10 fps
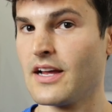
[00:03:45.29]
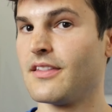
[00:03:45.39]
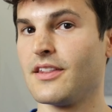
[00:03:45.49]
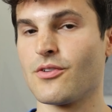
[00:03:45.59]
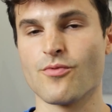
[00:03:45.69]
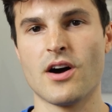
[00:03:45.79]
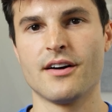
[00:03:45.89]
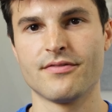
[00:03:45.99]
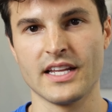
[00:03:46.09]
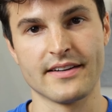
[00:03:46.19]
than the raw
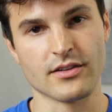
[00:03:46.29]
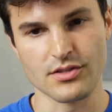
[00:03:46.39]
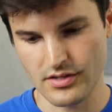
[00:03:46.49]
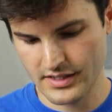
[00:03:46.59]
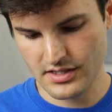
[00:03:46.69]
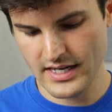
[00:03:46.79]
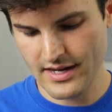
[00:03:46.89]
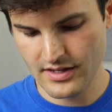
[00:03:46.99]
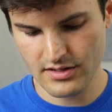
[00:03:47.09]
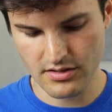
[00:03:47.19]
flavor. So let's see how
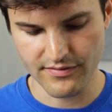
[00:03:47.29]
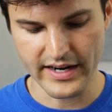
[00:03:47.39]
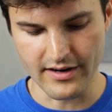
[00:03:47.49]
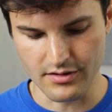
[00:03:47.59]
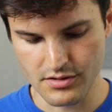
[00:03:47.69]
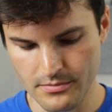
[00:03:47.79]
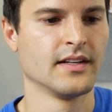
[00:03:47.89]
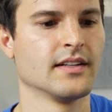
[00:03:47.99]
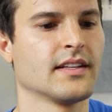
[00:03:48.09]
this fares.